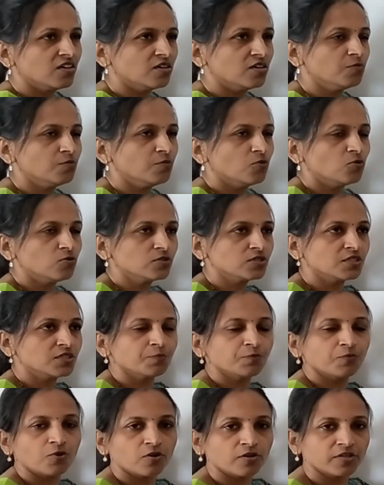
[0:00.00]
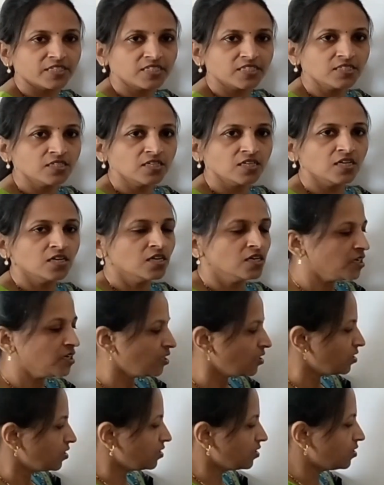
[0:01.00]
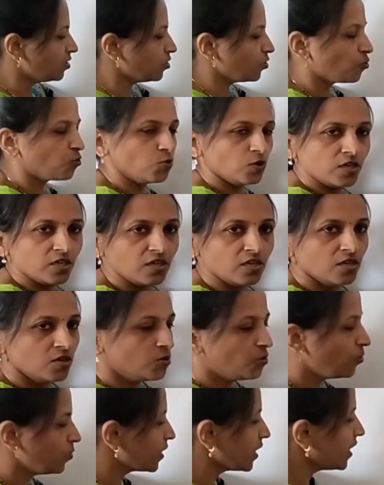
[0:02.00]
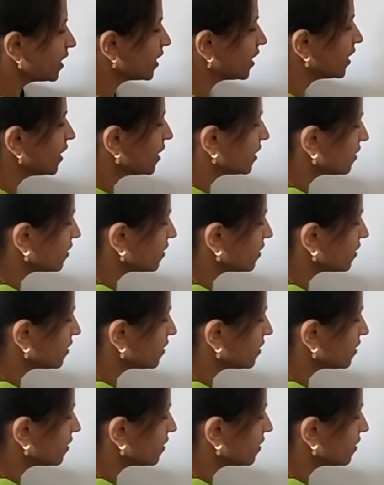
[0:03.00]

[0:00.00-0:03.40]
a most important uh, role. Okay,